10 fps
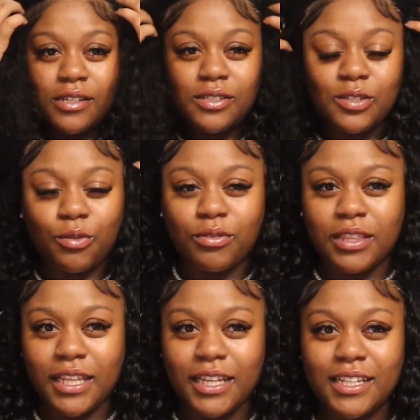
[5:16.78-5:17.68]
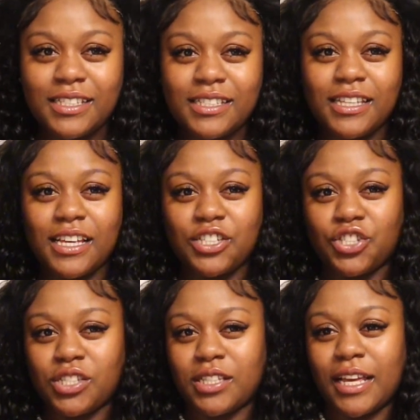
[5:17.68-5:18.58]
So this is
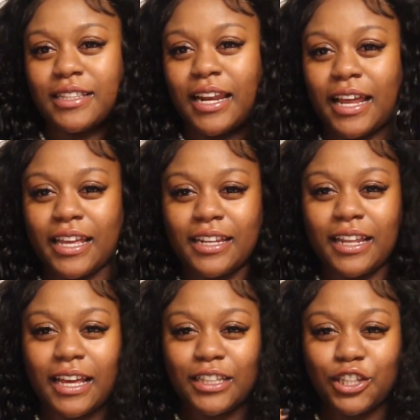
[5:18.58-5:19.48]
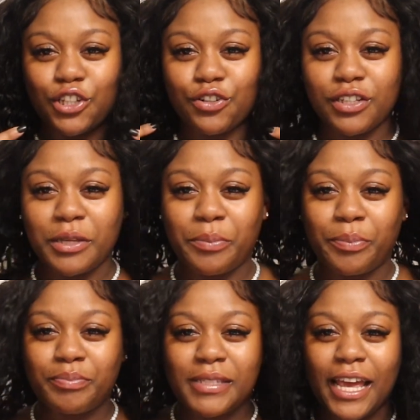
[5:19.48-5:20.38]
just like that I can like literally
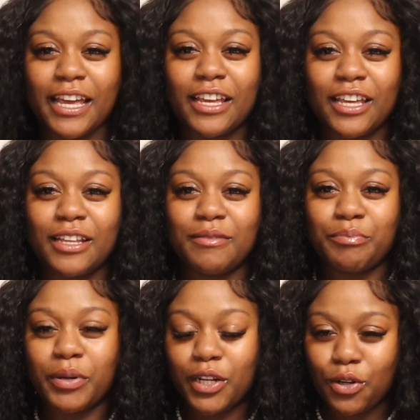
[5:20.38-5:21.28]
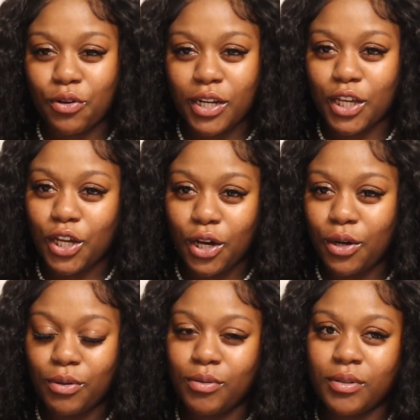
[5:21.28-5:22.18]
take it, put it on and
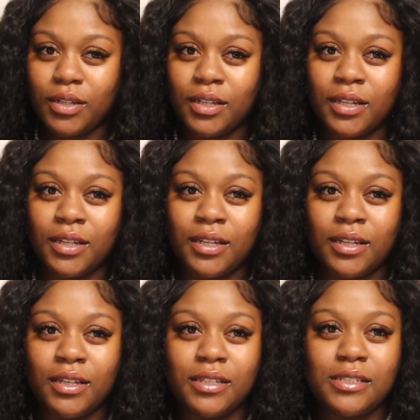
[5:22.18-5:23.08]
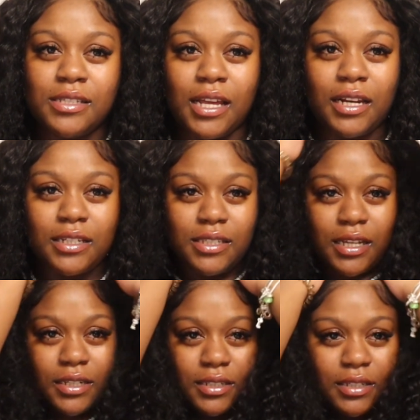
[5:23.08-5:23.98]
go. 10 out of 10.